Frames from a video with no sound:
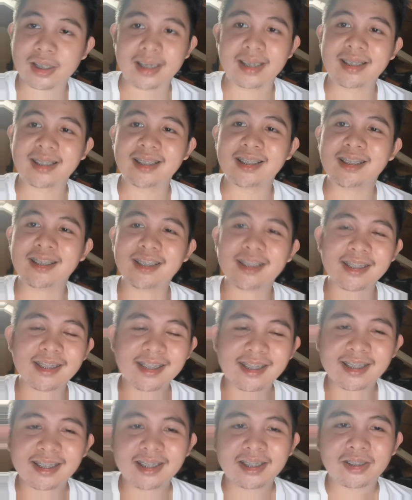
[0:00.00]
a channel.
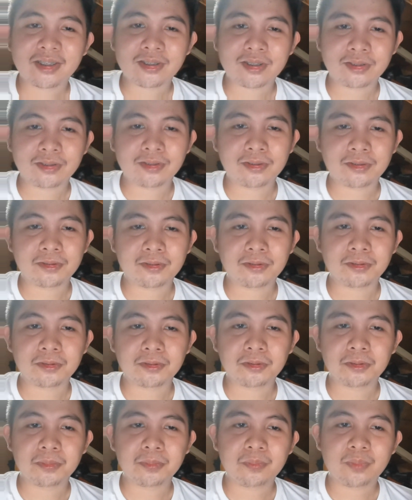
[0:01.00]

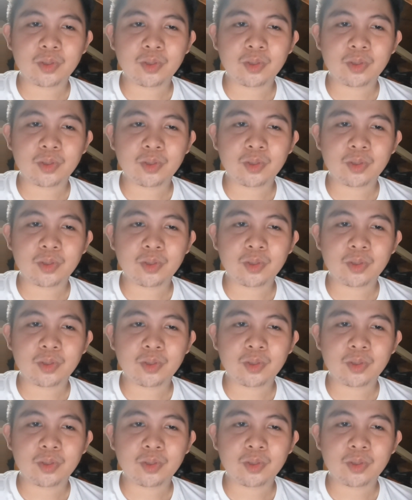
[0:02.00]
So,